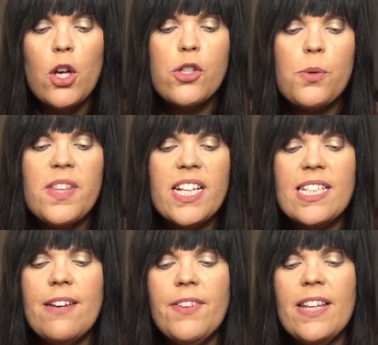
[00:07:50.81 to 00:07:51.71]
So the
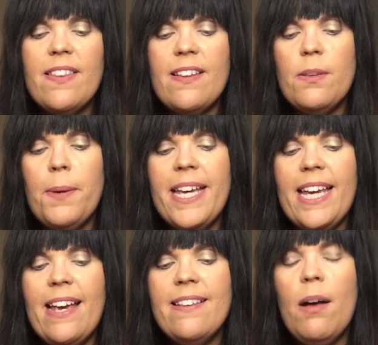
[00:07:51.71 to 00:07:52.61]
activity this week
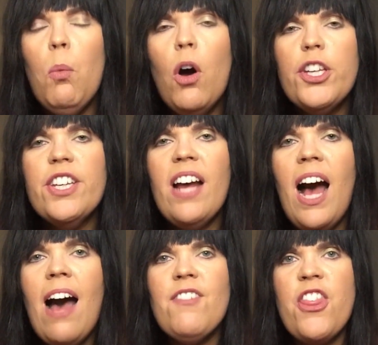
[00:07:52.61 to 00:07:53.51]
is, I want you to
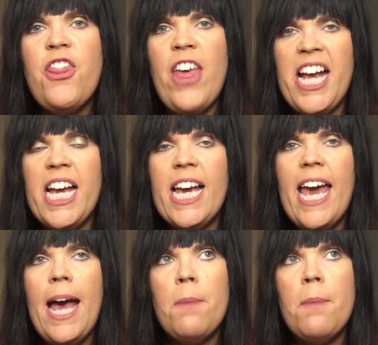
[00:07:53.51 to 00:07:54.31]
have a think